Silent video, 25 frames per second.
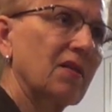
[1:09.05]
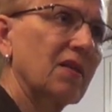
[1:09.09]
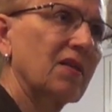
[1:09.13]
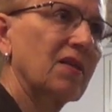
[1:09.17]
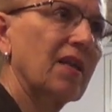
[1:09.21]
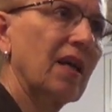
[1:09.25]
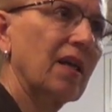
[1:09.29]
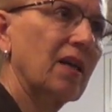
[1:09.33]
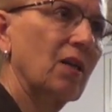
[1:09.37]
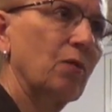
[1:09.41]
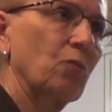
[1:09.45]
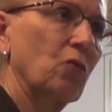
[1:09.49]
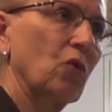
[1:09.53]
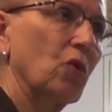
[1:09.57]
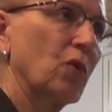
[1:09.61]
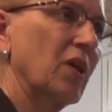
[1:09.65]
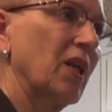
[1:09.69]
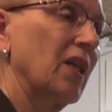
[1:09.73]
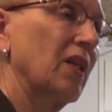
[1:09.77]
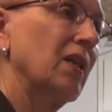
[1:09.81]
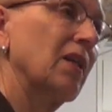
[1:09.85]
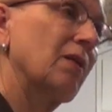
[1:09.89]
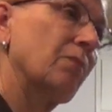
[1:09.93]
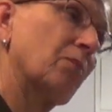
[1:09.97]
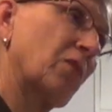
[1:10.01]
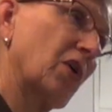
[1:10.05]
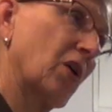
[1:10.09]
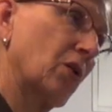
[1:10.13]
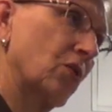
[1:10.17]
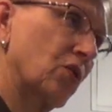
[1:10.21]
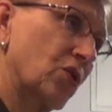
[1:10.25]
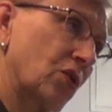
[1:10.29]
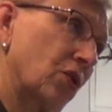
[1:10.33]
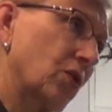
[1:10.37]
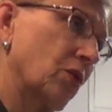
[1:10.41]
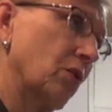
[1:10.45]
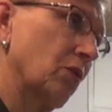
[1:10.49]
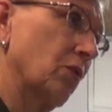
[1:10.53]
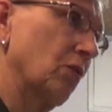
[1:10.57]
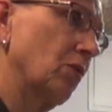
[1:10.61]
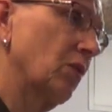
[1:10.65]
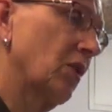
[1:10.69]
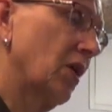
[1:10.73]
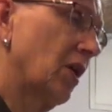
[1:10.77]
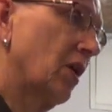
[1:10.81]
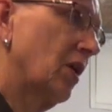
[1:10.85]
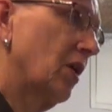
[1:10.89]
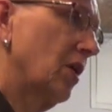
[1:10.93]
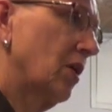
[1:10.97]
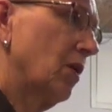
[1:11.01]
The second book, In Limbo
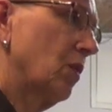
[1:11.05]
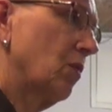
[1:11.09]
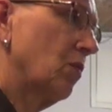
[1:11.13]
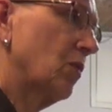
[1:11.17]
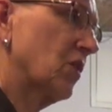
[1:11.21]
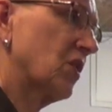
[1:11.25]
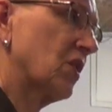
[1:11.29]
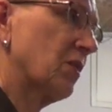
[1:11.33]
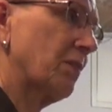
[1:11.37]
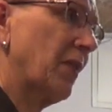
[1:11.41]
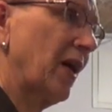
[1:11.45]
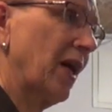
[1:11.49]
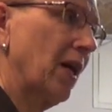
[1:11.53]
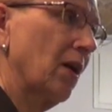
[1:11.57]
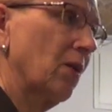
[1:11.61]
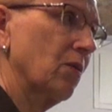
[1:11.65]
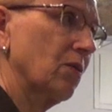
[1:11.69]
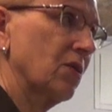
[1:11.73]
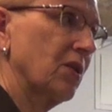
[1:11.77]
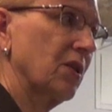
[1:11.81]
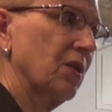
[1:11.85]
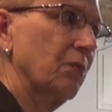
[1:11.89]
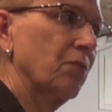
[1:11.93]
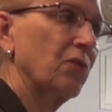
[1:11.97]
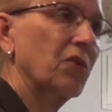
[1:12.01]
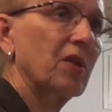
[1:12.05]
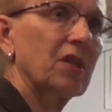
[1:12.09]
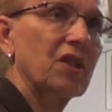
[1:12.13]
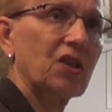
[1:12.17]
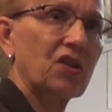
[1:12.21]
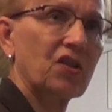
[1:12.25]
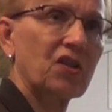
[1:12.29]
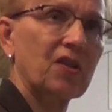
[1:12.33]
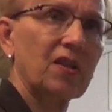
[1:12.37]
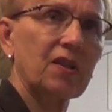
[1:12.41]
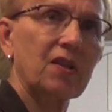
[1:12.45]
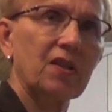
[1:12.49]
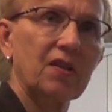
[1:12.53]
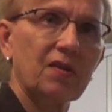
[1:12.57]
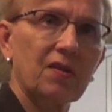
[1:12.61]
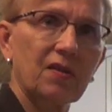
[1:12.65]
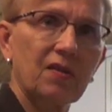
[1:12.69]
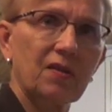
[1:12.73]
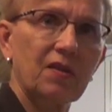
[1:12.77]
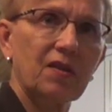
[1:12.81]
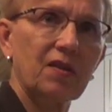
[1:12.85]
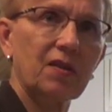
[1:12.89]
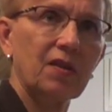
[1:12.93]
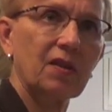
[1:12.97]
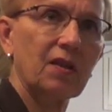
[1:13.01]
2, was about British
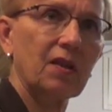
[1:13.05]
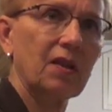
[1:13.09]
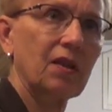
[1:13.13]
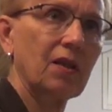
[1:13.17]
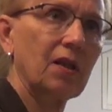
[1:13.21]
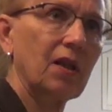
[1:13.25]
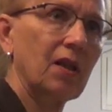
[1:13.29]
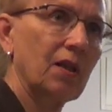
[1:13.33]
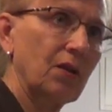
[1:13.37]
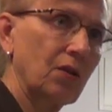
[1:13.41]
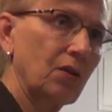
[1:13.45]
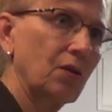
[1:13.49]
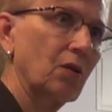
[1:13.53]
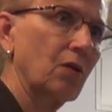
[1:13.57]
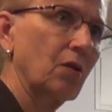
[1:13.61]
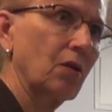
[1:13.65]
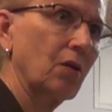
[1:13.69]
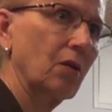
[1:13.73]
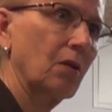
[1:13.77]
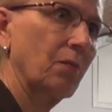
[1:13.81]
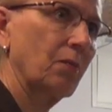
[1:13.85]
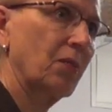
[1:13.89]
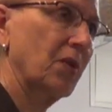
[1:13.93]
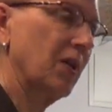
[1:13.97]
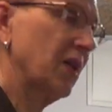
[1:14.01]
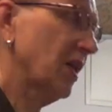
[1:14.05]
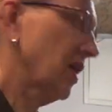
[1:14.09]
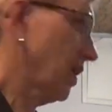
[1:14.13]
citizens in Europe.